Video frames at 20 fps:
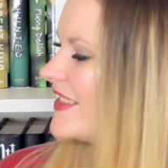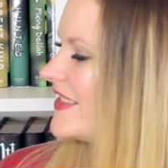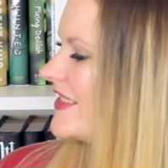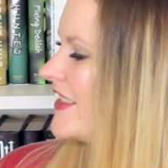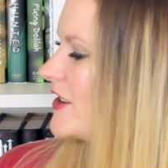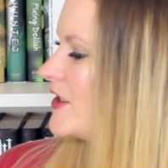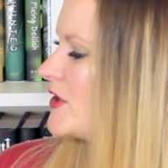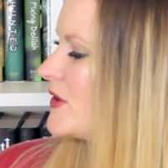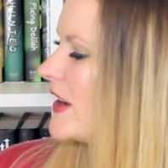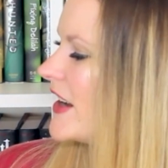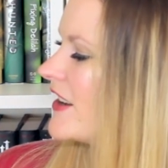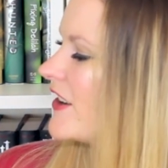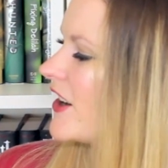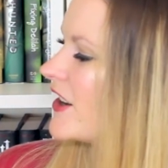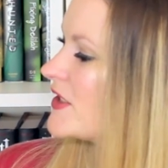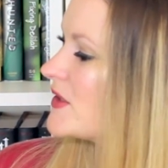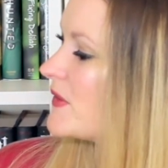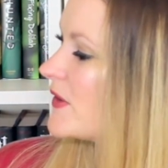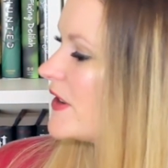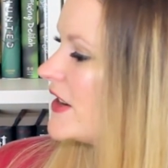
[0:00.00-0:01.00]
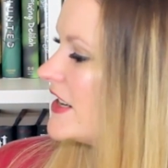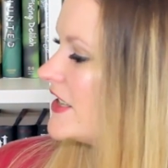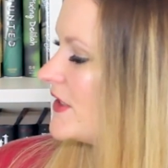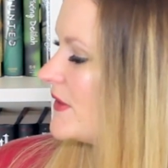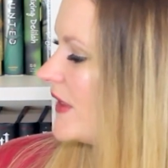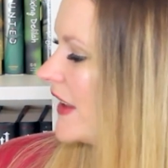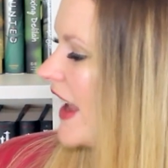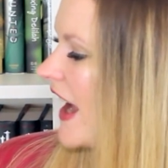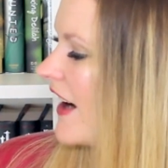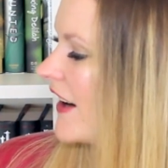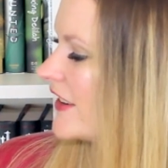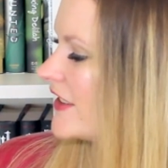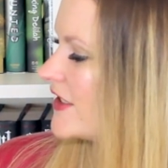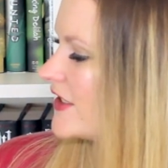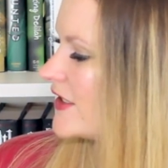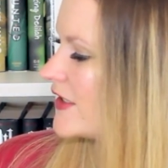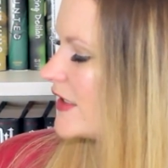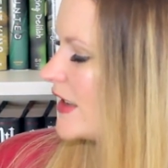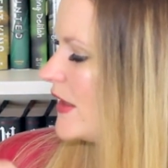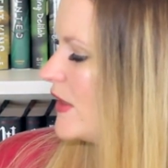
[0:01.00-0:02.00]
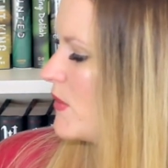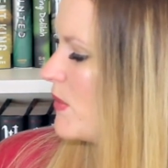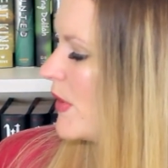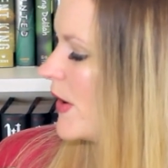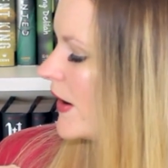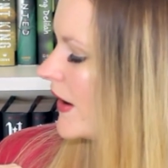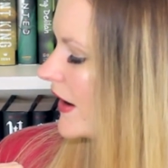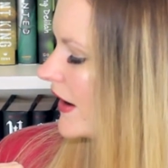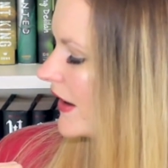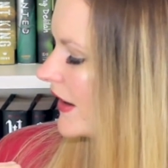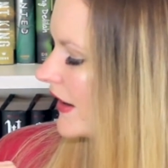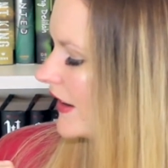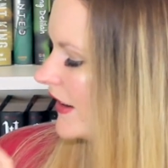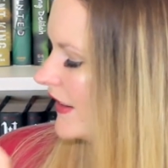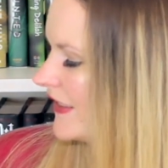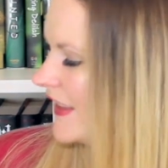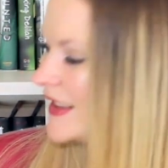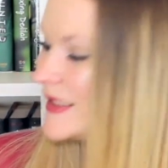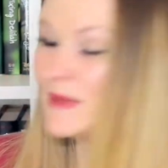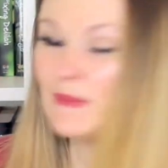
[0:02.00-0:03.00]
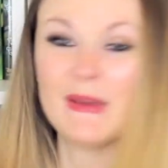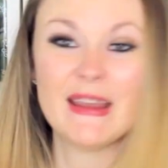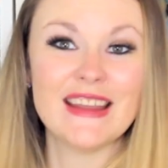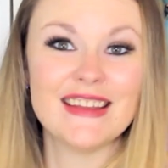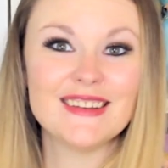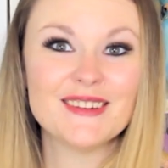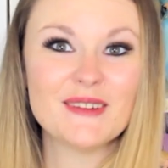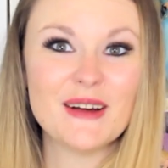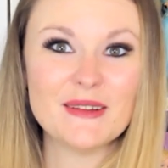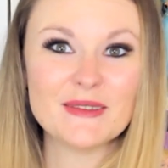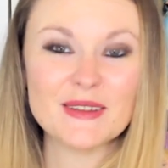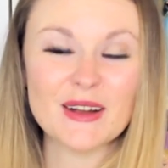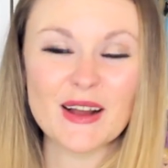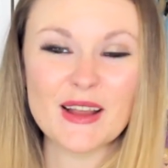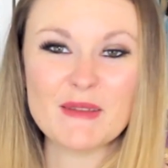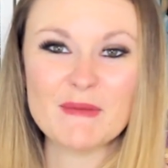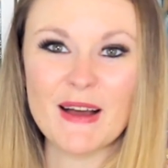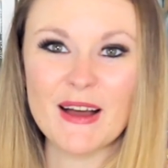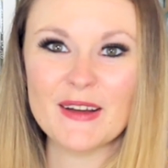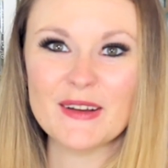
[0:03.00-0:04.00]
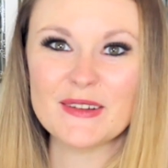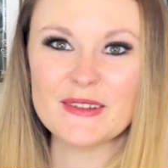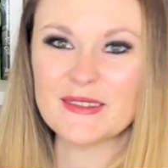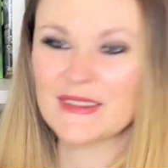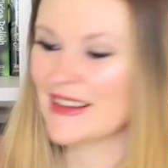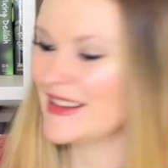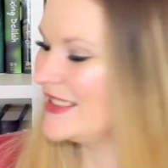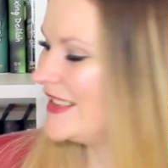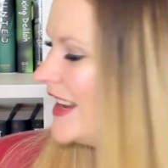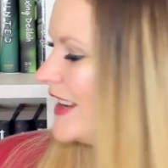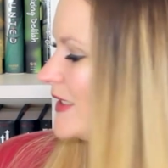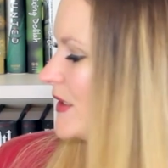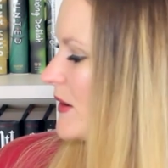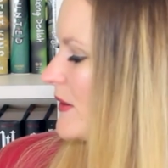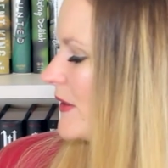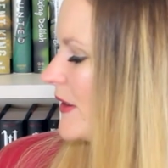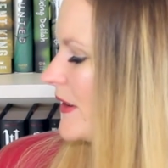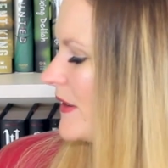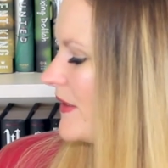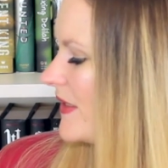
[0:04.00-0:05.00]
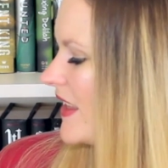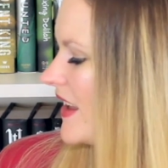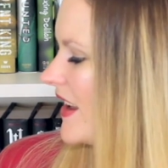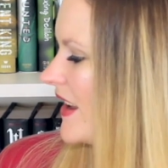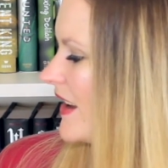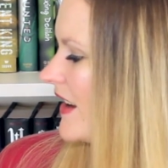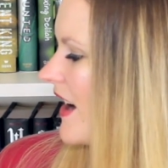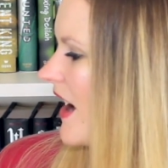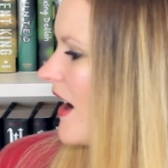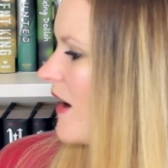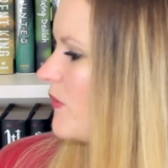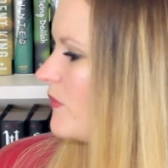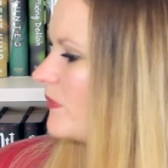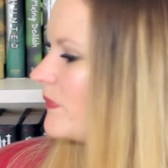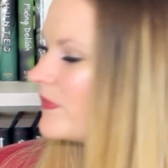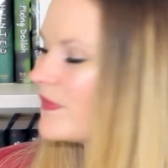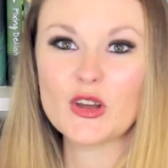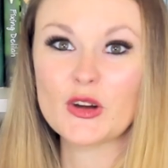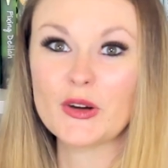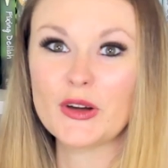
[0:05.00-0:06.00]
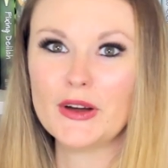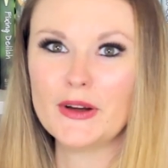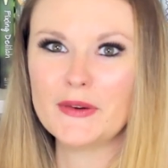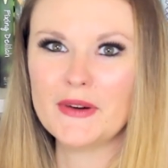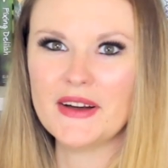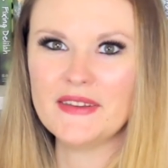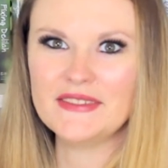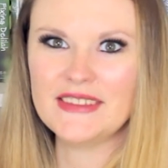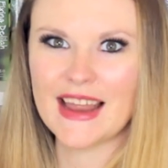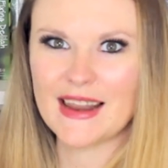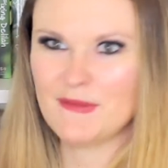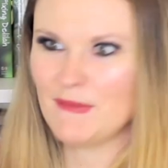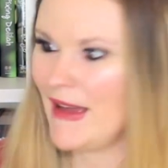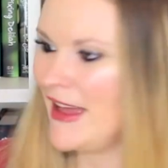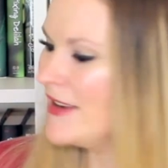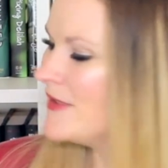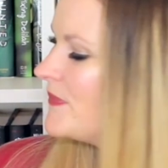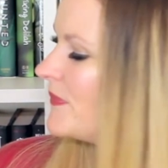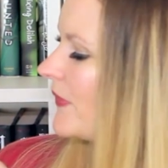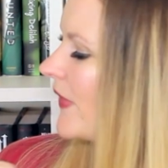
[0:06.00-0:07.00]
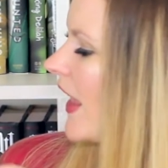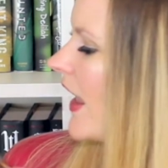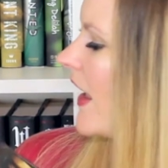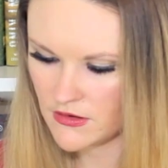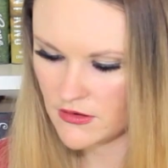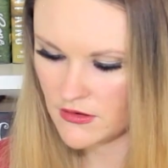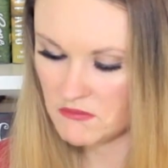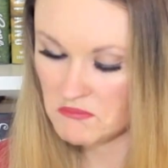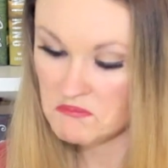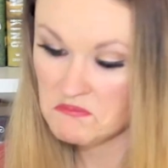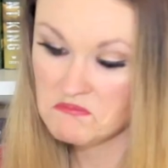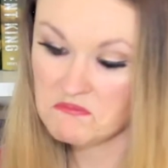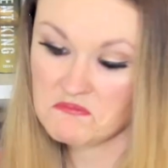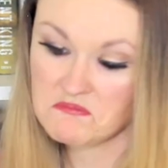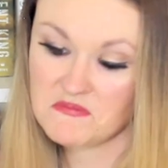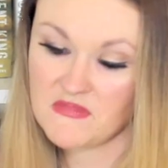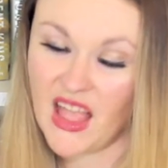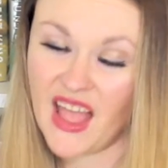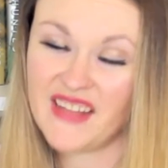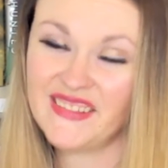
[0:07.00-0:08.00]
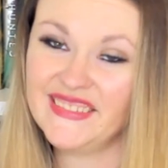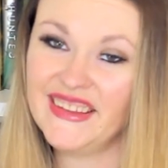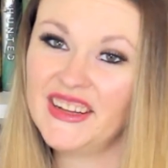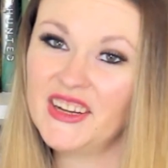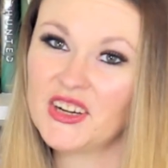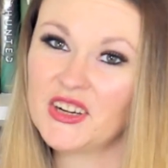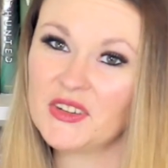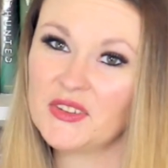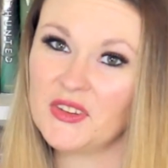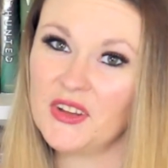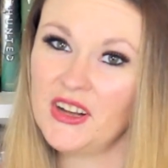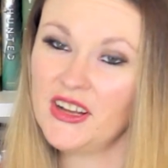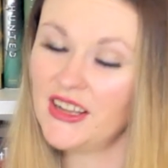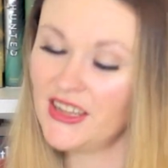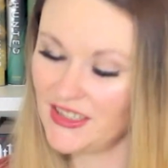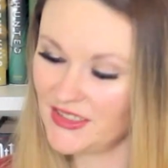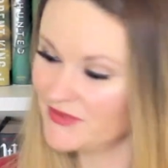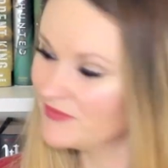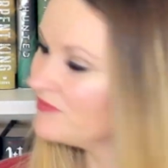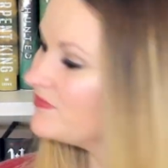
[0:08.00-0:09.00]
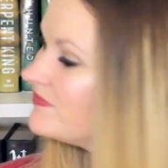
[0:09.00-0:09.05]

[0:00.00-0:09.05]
There's trading cards for each of the characters in the book. That's Bane, who I was talking about, who takes over the crew of dead men. I like her look.